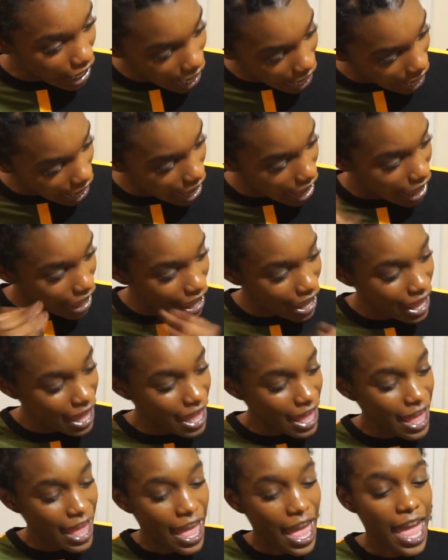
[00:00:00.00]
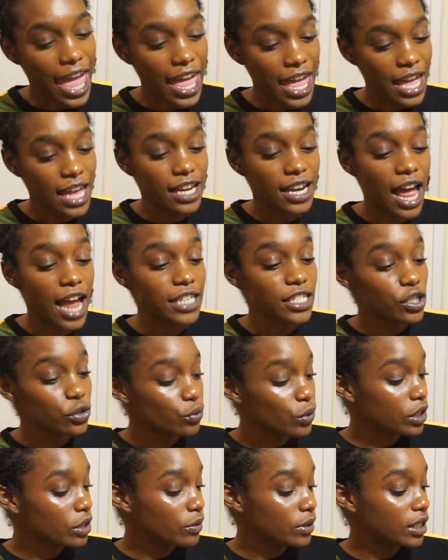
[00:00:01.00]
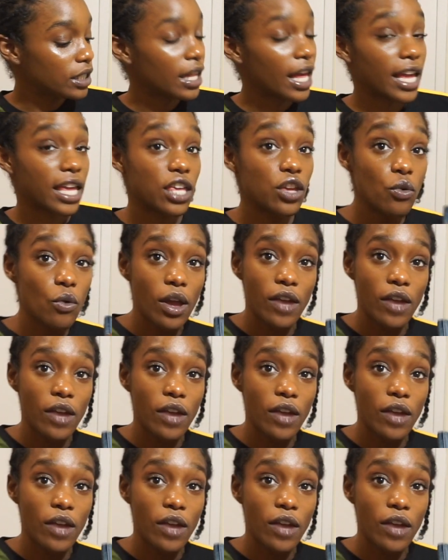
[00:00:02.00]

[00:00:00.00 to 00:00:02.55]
okay? And I just really, really like you.